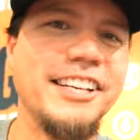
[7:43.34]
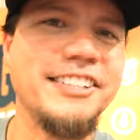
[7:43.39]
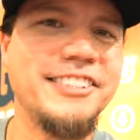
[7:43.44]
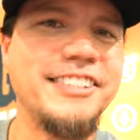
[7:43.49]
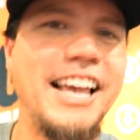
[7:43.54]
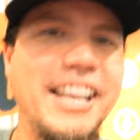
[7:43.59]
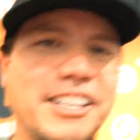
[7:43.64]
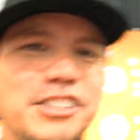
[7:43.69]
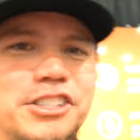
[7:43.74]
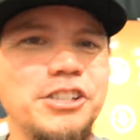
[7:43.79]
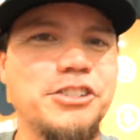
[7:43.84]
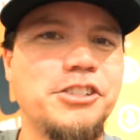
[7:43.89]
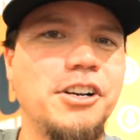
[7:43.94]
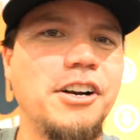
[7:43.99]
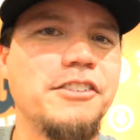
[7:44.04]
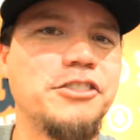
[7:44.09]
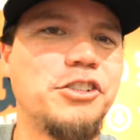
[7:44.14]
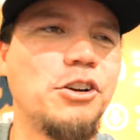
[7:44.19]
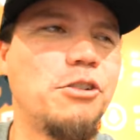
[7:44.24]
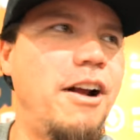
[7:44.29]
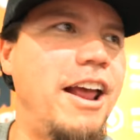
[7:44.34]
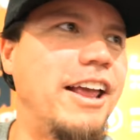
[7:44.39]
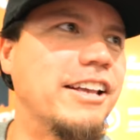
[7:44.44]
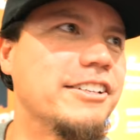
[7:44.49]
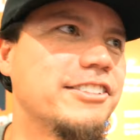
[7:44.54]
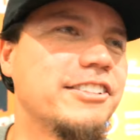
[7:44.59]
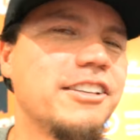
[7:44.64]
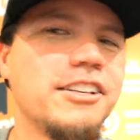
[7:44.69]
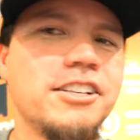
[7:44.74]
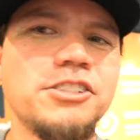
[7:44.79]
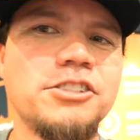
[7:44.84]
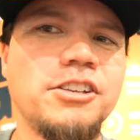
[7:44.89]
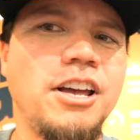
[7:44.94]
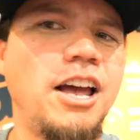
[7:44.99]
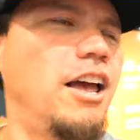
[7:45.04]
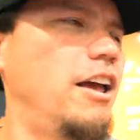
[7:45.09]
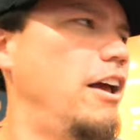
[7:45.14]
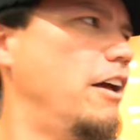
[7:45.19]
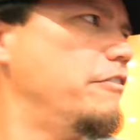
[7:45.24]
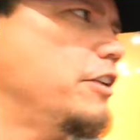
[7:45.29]
It says deserves a raise. So
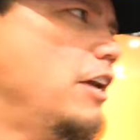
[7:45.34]
have